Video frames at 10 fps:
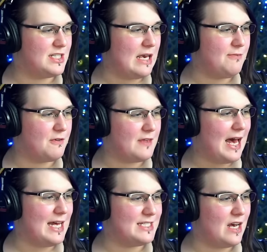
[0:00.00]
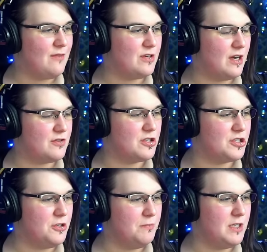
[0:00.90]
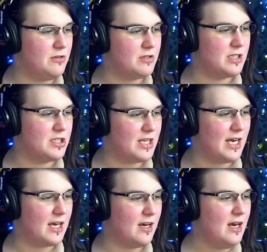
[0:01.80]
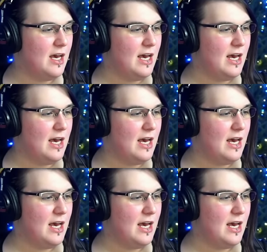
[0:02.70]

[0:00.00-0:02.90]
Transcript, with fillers: same for that as every other stupid useless thing.